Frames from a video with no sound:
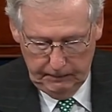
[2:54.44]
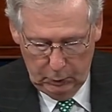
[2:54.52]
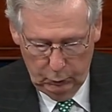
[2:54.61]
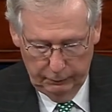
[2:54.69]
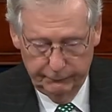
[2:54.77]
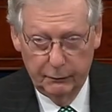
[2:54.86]

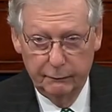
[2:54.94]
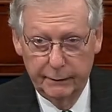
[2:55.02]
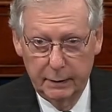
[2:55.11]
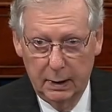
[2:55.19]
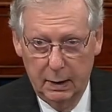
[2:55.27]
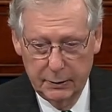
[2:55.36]
We'll
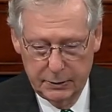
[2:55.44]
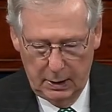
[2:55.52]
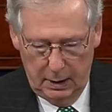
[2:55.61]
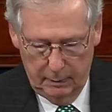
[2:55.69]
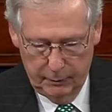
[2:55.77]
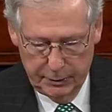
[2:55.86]
fulfill our
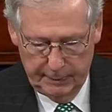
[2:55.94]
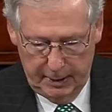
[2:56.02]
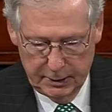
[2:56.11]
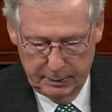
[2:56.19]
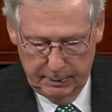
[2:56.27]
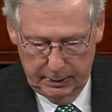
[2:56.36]
solemn
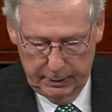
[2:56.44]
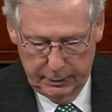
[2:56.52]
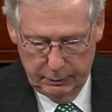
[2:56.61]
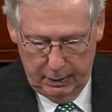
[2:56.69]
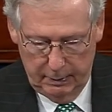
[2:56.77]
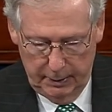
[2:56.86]
responsibility
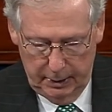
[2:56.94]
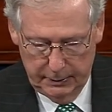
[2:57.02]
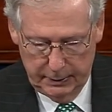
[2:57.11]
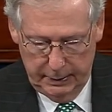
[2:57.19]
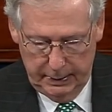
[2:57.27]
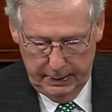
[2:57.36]
to our
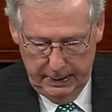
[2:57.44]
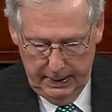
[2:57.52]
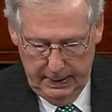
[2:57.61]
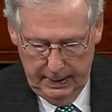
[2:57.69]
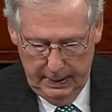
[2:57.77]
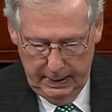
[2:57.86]
military,
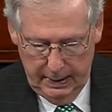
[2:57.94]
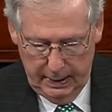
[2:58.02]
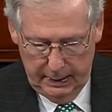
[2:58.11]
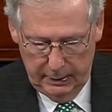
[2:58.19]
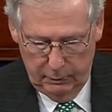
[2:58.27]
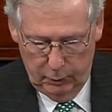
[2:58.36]

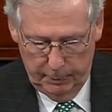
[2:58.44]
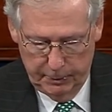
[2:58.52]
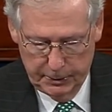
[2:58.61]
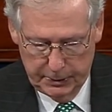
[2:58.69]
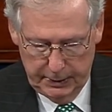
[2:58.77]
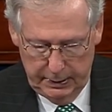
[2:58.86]
and then we'll
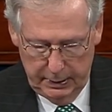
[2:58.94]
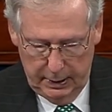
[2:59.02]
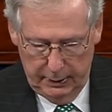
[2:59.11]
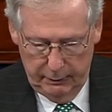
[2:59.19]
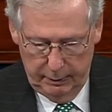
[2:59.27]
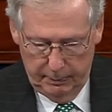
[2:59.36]
proceed to
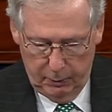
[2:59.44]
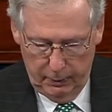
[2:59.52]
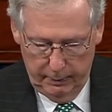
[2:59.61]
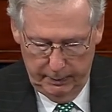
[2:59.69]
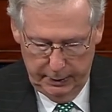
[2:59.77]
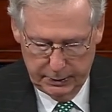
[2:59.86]
other
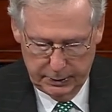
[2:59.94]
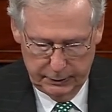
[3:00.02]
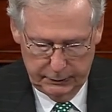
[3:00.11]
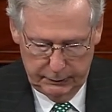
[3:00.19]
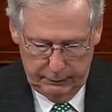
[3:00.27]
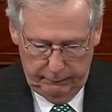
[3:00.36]
important
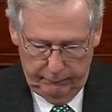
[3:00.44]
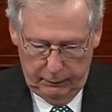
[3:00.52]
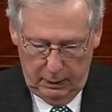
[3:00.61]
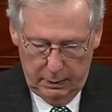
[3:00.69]
business for our